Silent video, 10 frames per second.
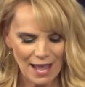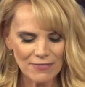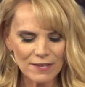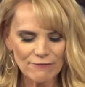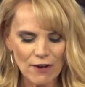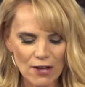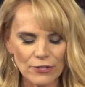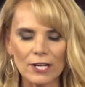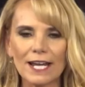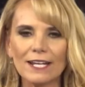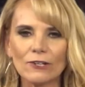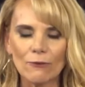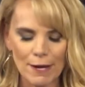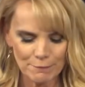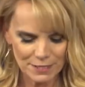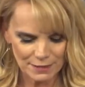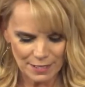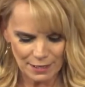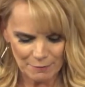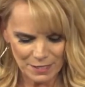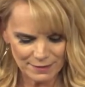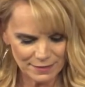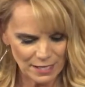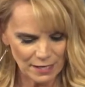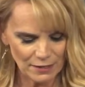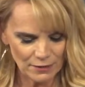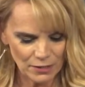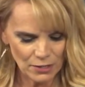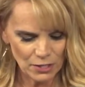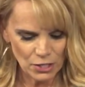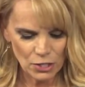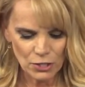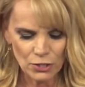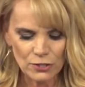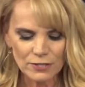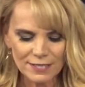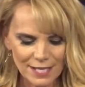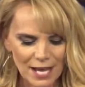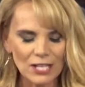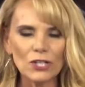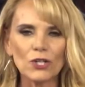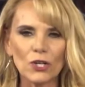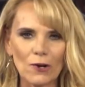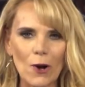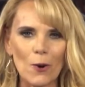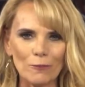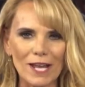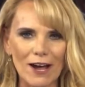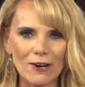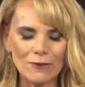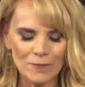And the father interrupted him and said, Son, you're home now.